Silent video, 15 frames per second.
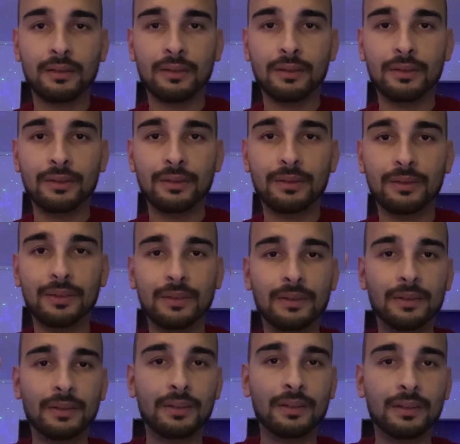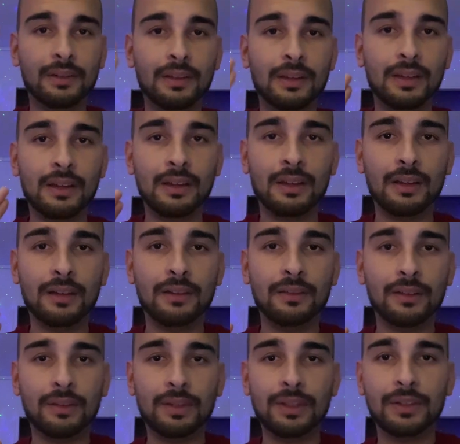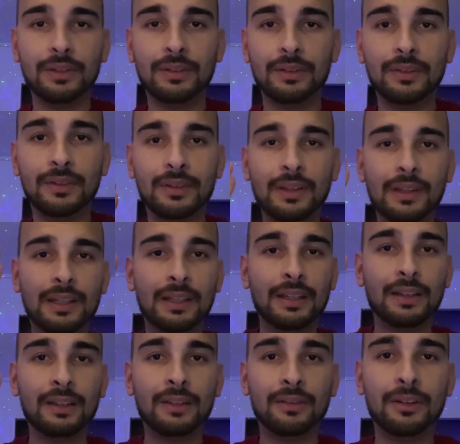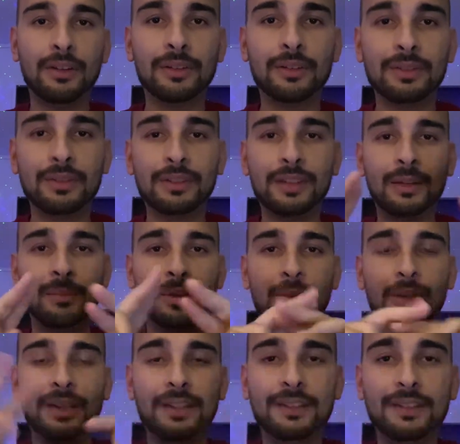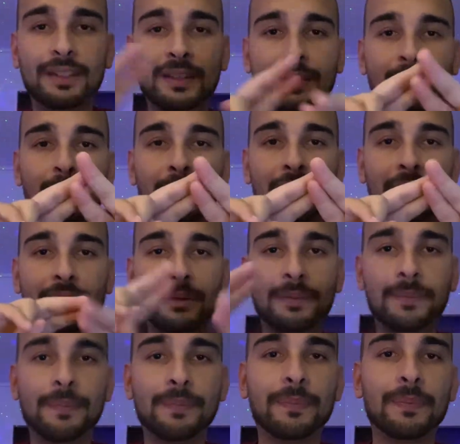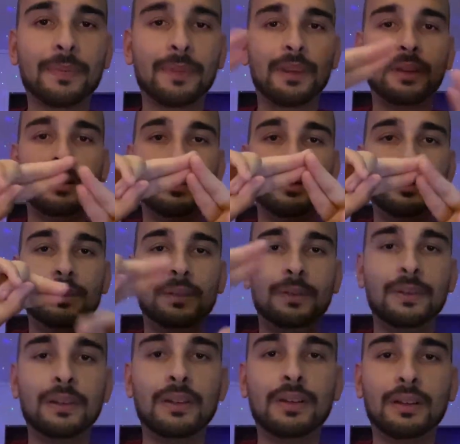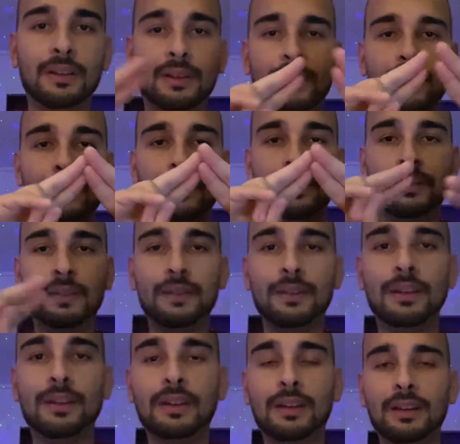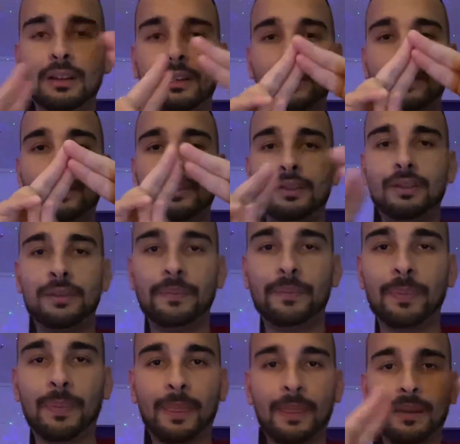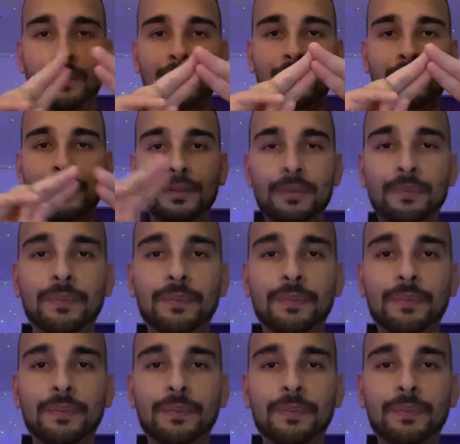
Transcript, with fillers: Good. Very good. Very good. Tell me when is disappear. Good. Good. Good. Good.